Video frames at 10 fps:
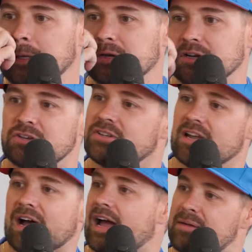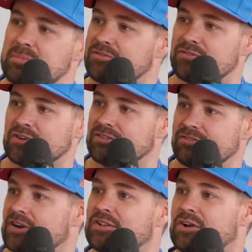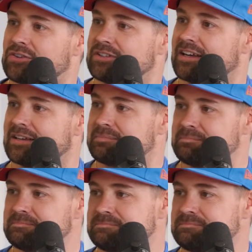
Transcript: it could not happen for a very long time.